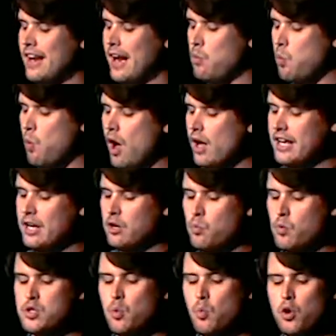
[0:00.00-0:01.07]
That I
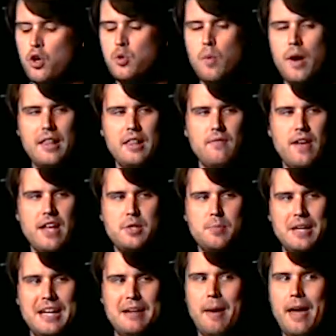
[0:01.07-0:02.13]
wanted was a worthwhile
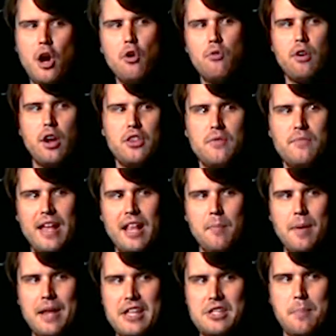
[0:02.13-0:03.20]
investment in my overall
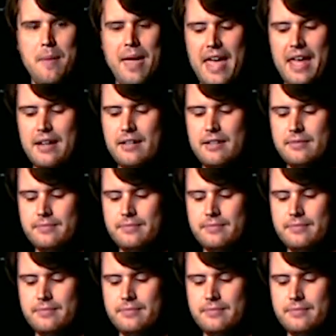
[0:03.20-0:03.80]
development as a man.